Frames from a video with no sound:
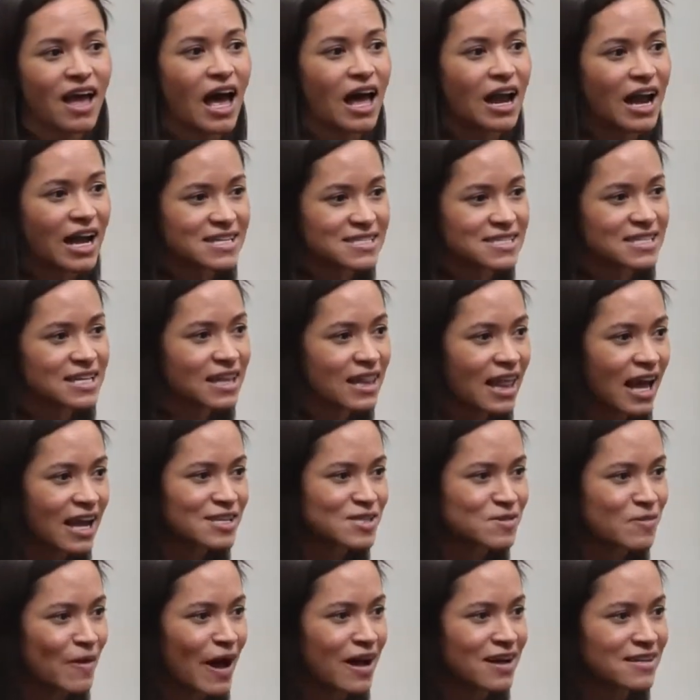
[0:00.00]
And I see a lot
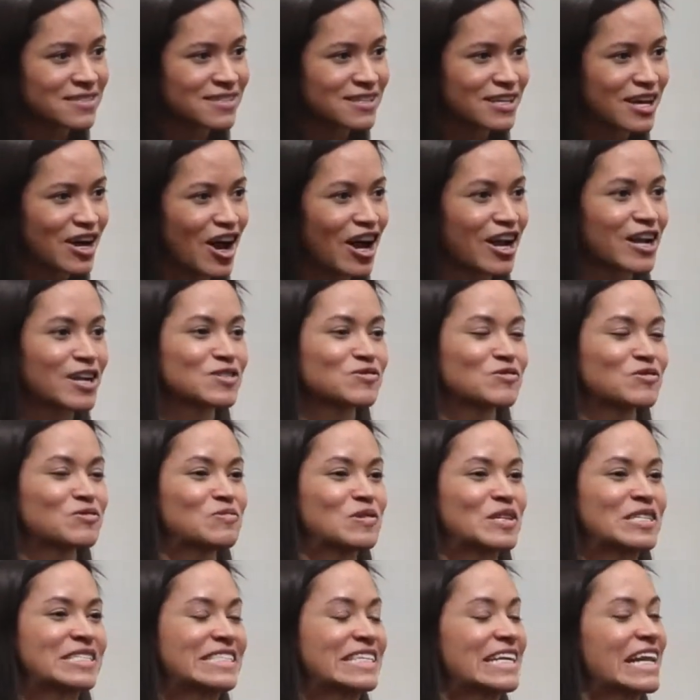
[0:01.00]
of smiles in the audience, which
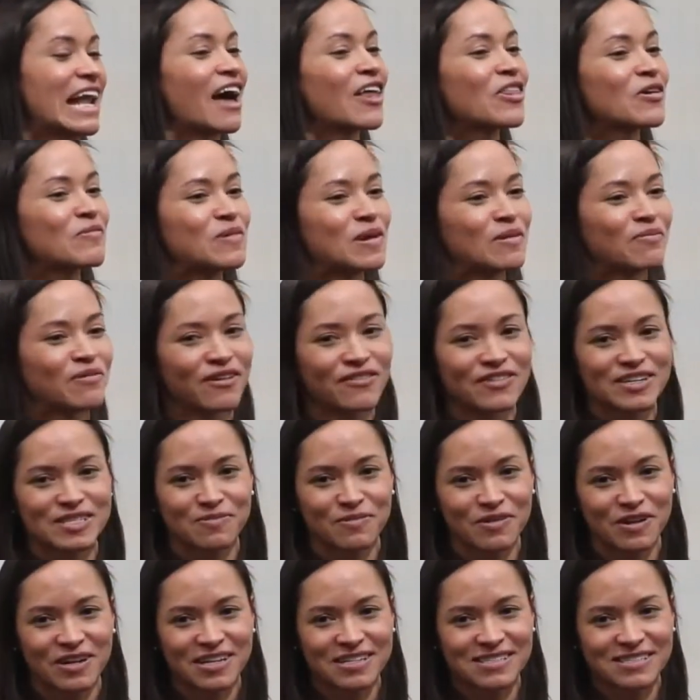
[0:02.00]
means that other people have
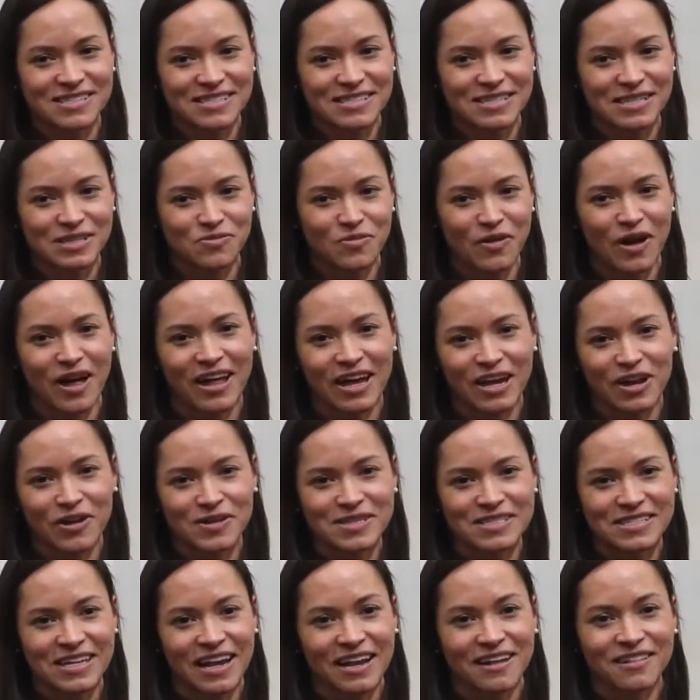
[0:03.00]
experienced this as well. I know
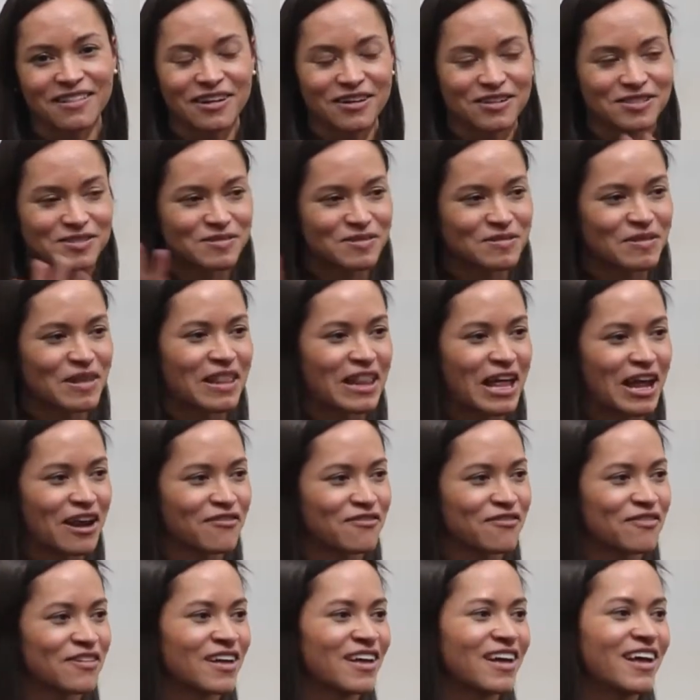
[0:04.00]
it's not, there's a lot
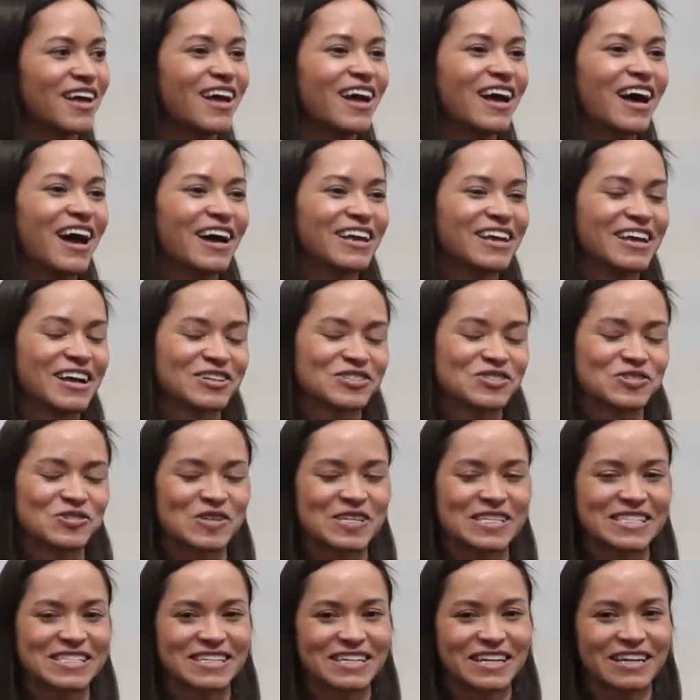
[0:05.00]
of young
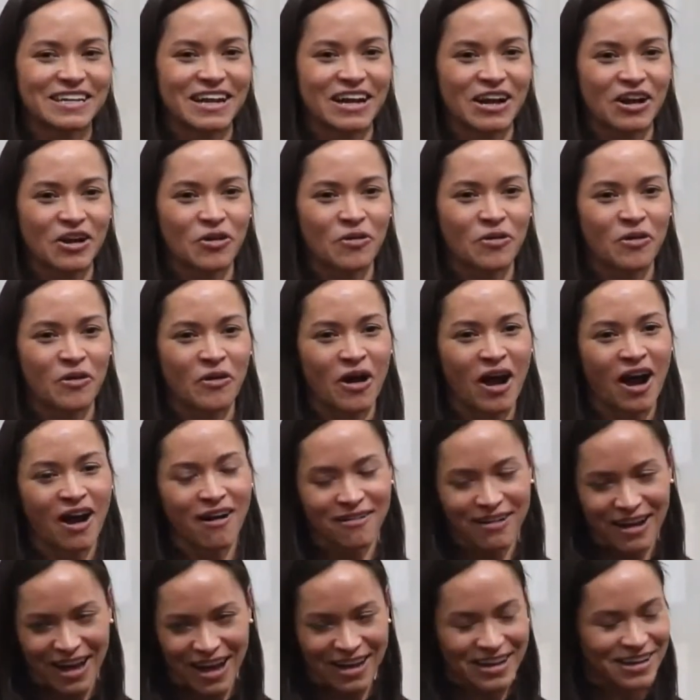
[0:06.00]
students in here who
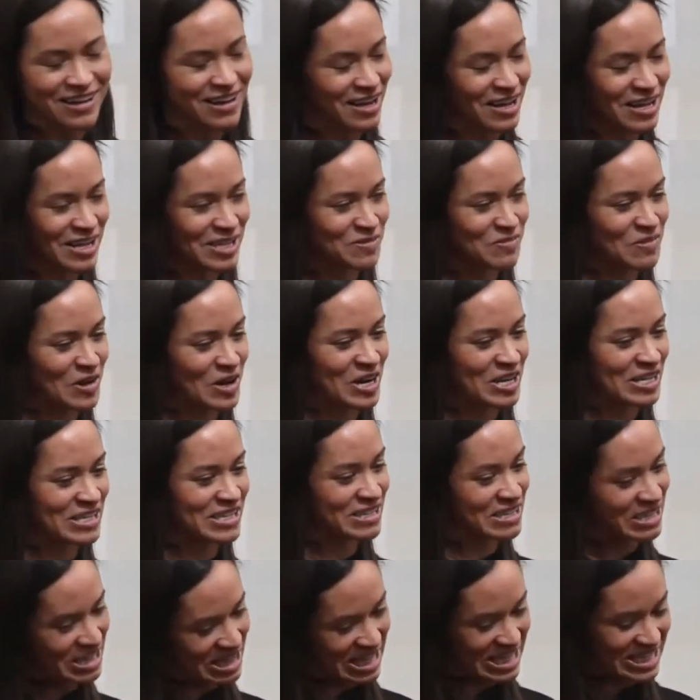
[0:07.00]
are not
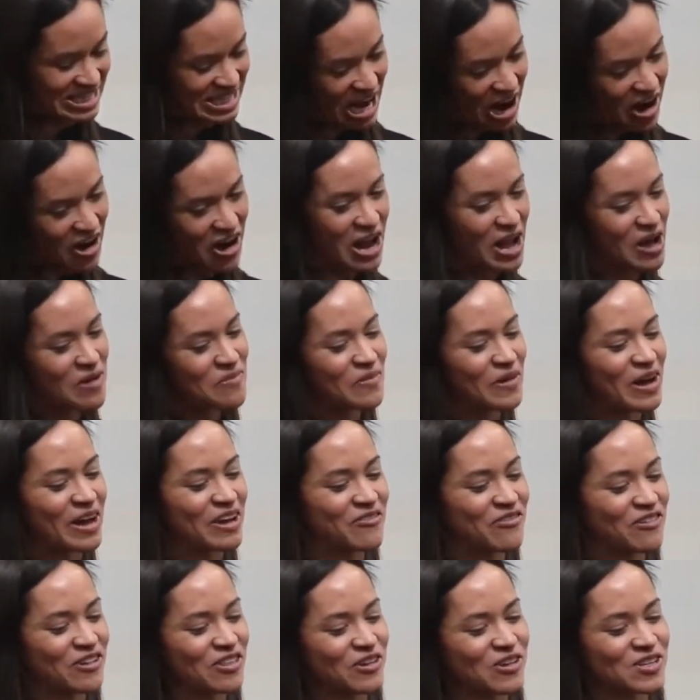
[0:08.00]
experienced in this area,
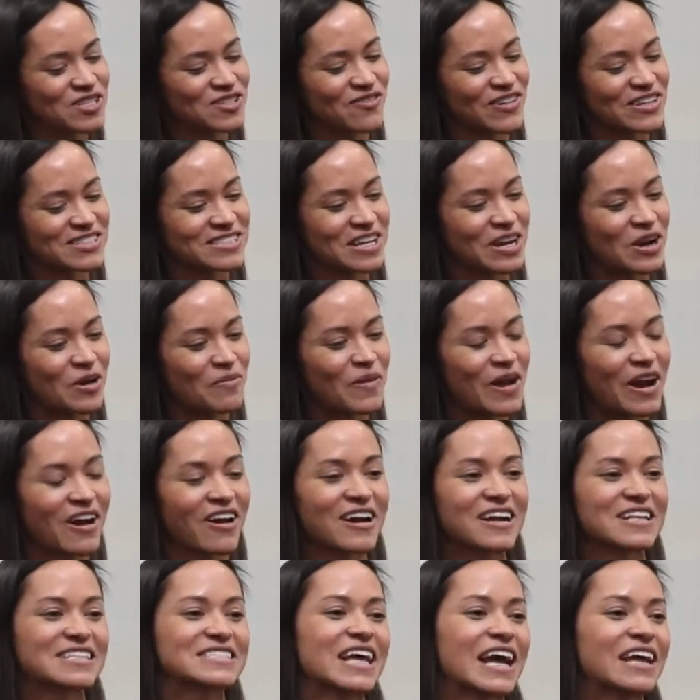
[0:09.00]
but for those of us that are
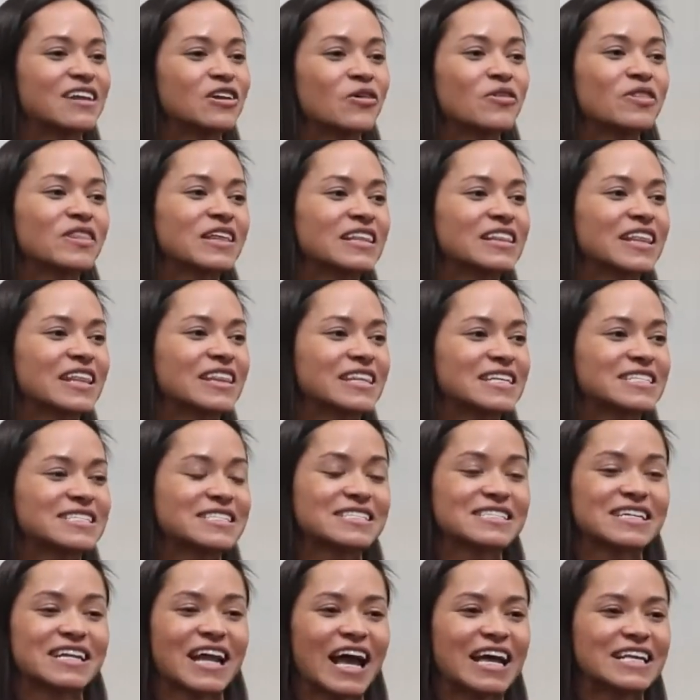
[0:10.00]
parents, I don't think that this
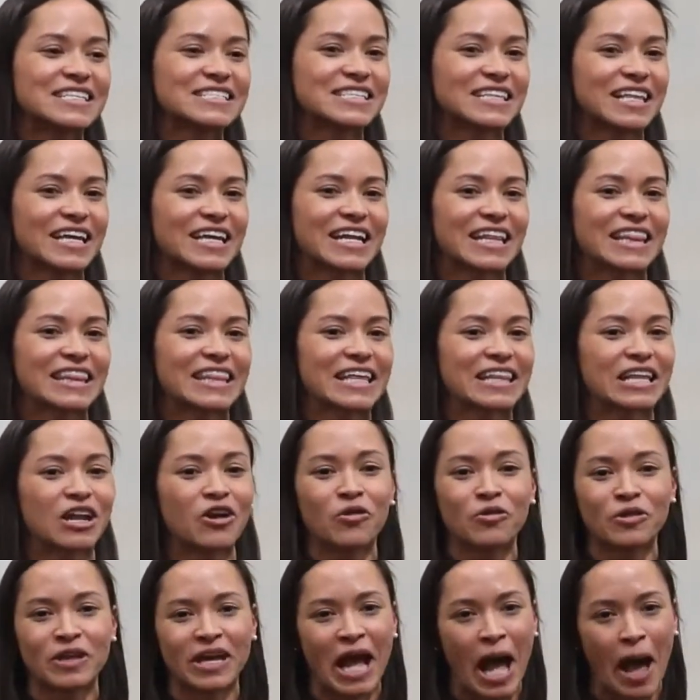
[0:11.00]
is an isolated thing that
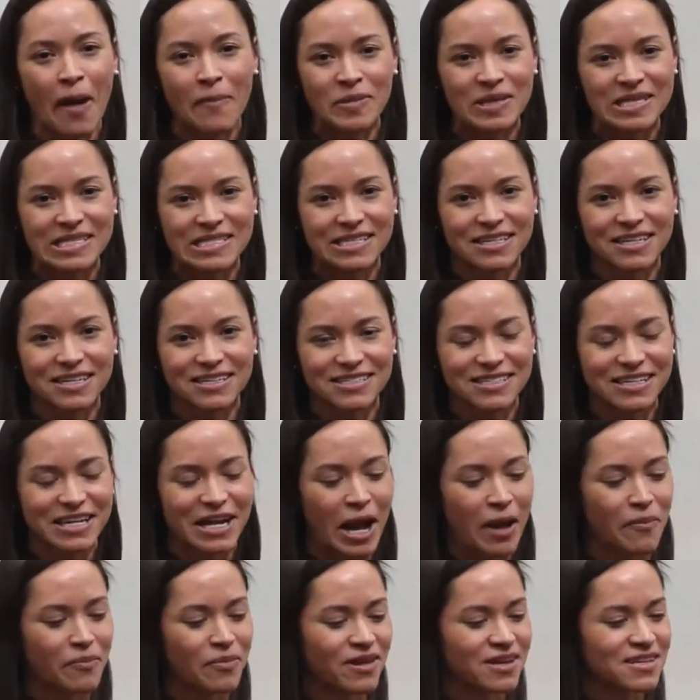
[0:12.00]
only happens in
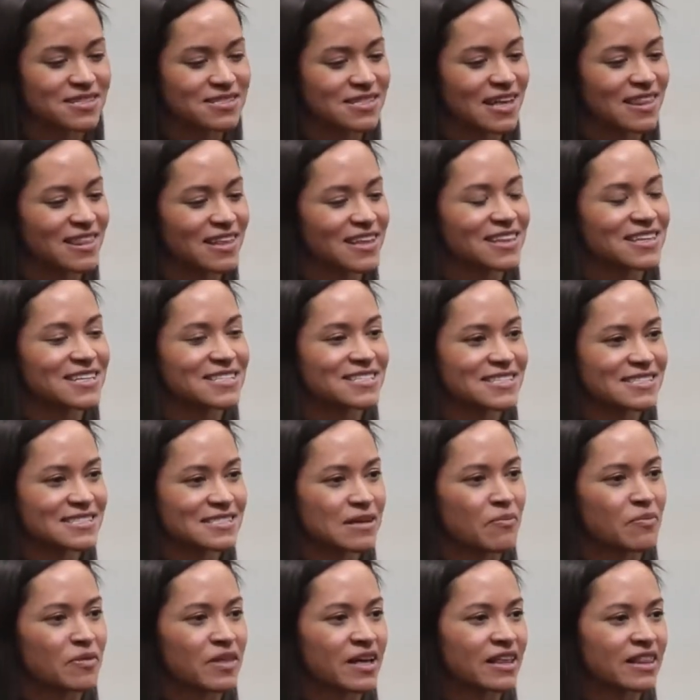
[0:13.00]
Indianapolis. I think this is
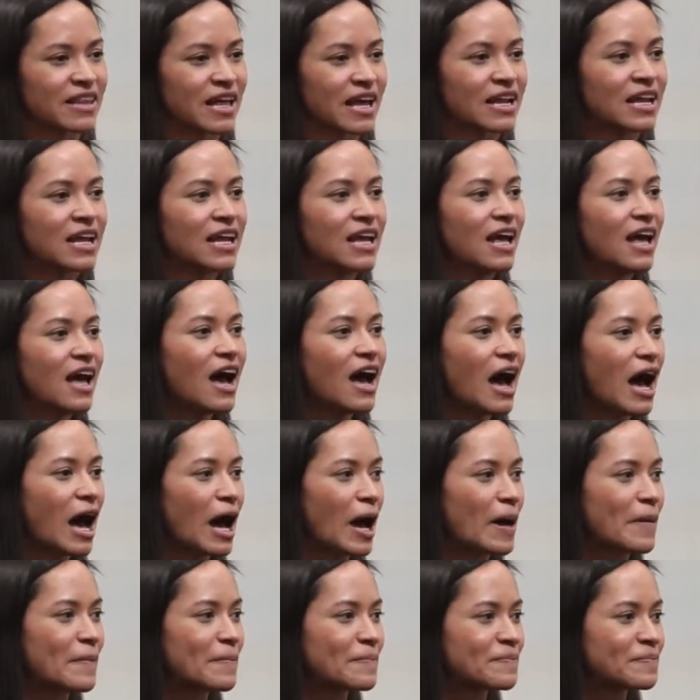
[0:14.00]
something that
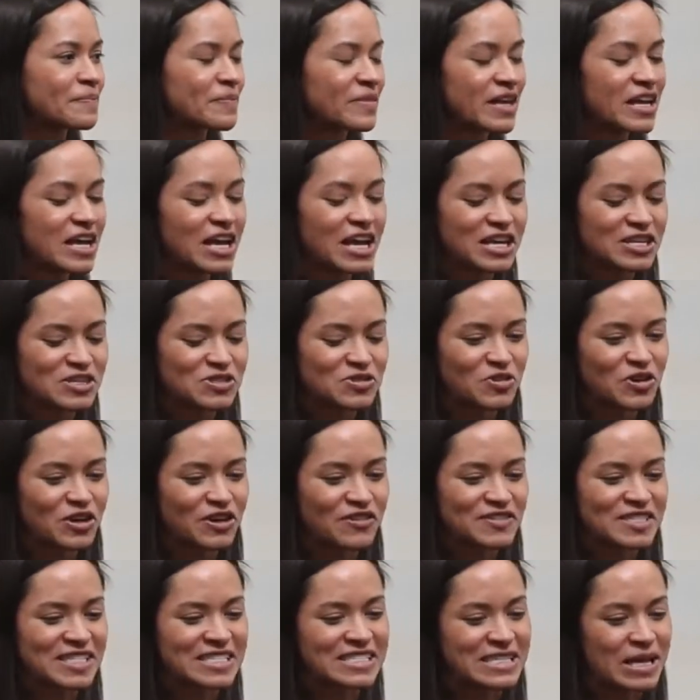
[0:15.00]
um, is sort
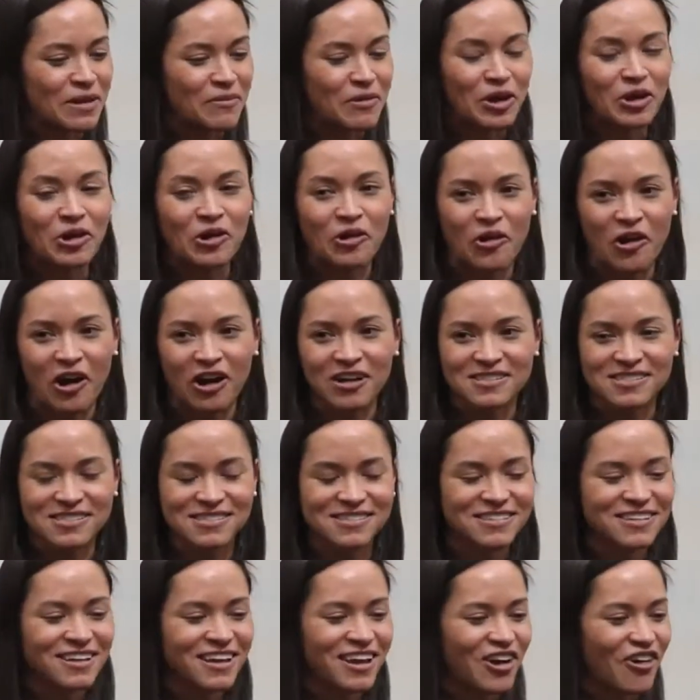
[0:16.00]
of systemic
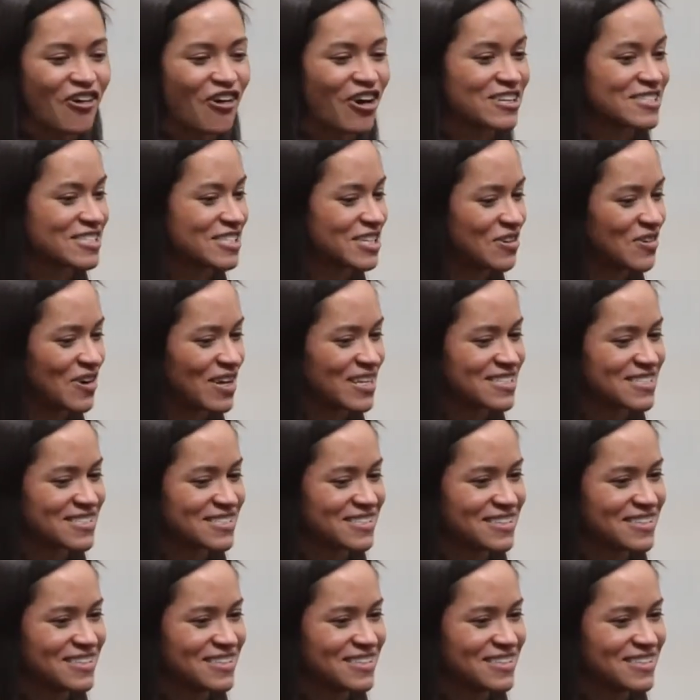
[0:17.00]
across, across the US.